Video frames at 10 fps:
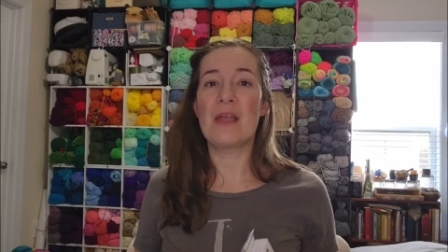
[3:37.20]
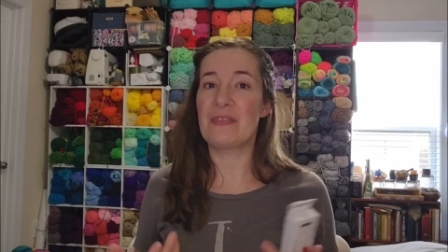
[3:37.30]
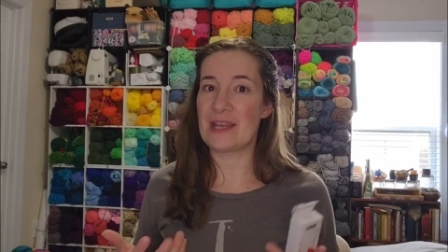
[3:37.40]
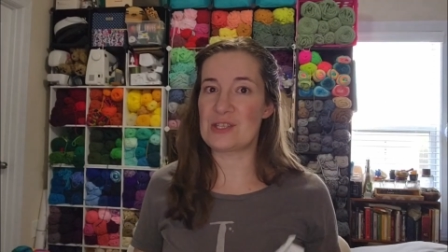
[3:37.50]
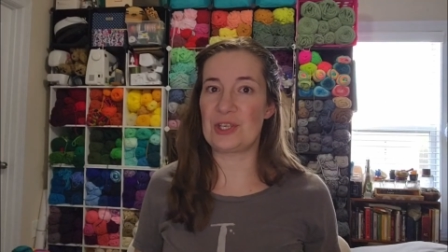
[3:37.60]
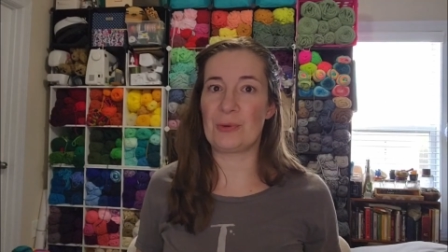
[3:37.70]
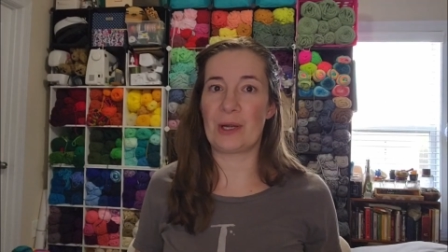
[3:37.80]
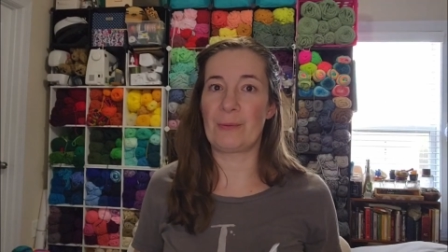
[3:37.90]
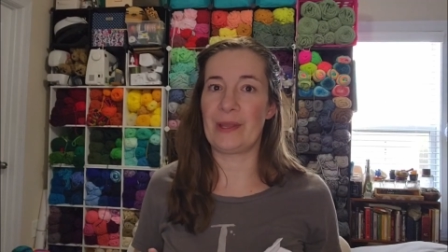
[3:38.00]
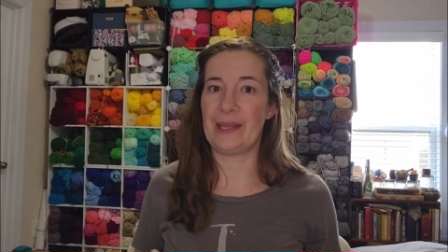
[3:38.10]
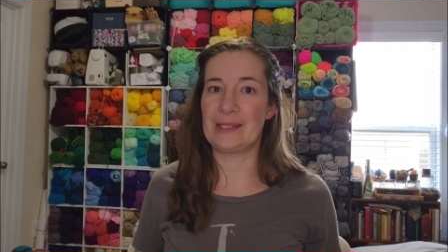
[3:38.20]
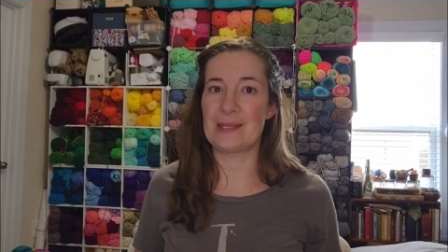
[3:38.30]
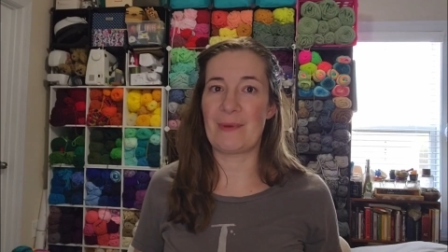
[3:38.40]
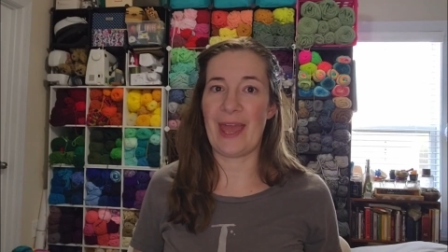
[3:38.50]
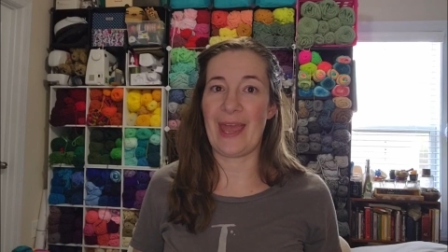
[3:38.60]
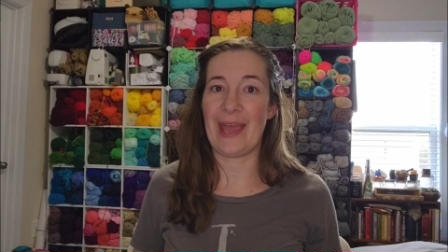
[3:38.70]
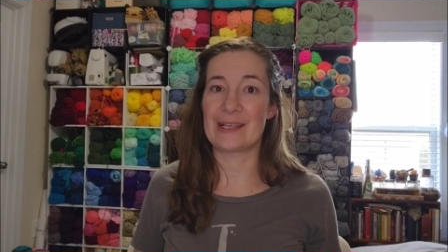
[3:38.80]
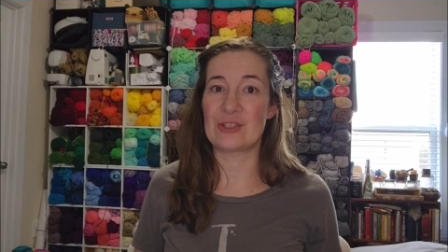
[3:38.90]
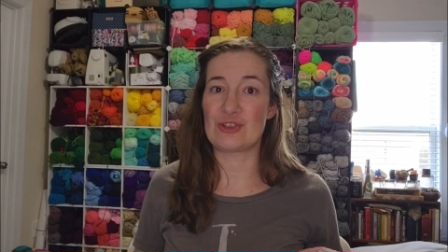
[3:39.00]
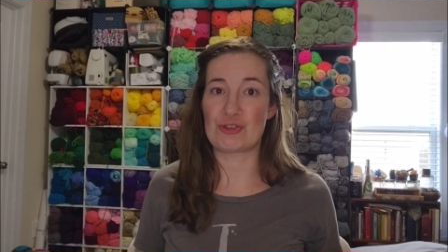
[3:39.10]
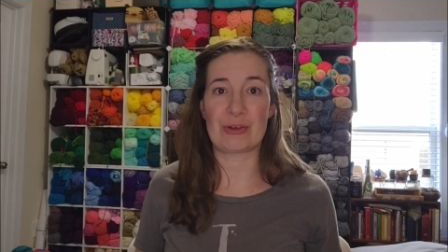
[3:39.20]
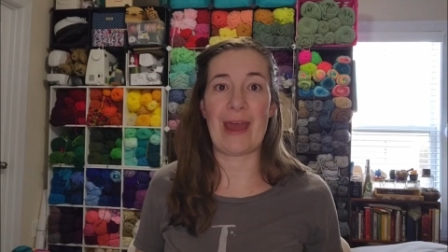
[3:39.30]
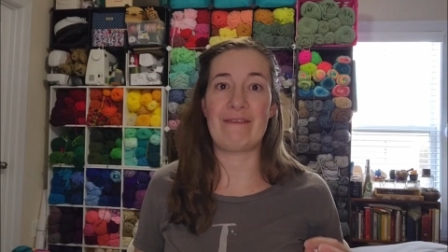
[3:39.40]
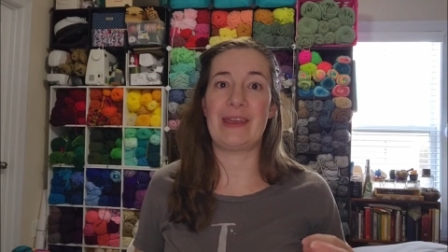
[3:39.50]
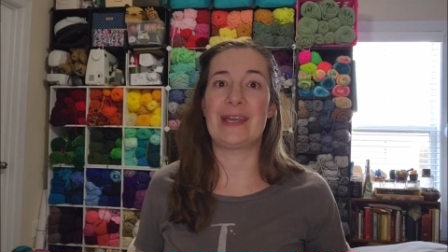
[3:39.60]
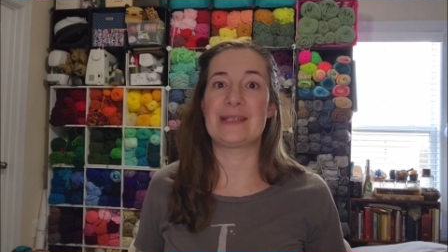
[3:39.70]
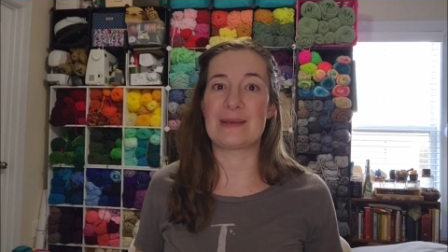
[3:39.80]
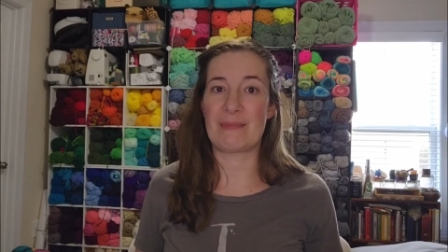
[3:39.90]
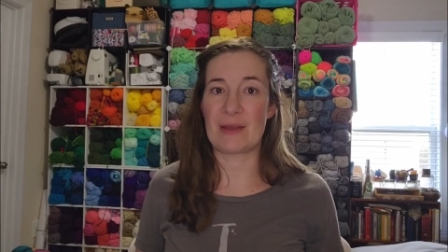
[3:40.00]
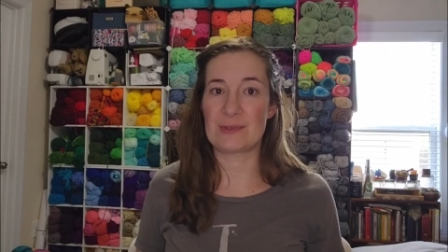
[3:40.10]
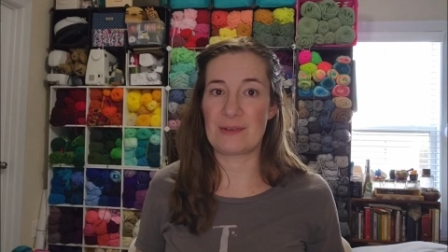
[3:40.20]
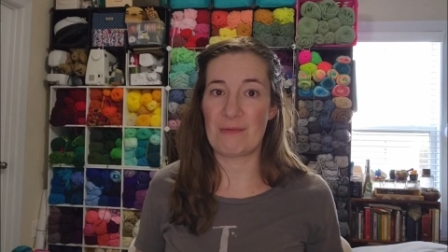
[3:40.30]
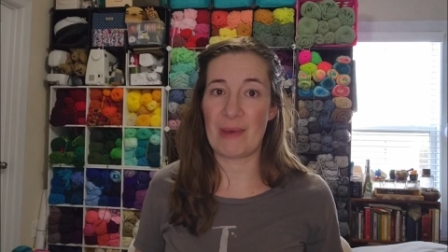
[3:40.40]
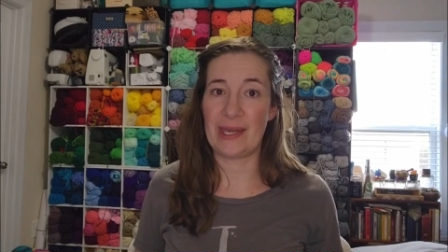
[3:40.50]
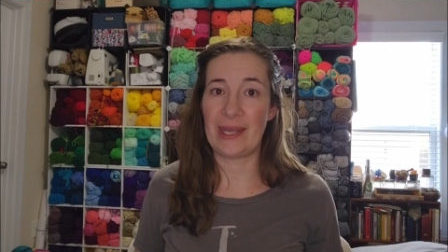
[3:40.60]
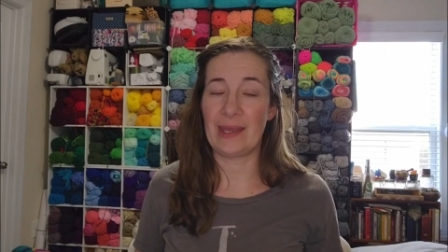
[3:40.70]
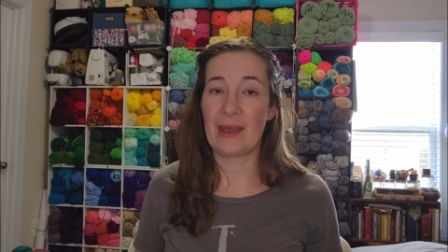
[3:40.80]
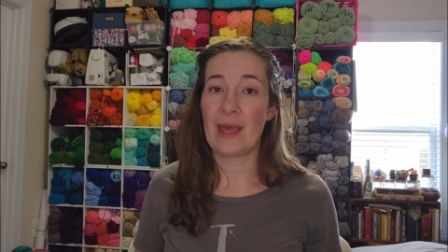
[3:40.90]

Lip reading: unless you are willing to pay extravagant amounts of money.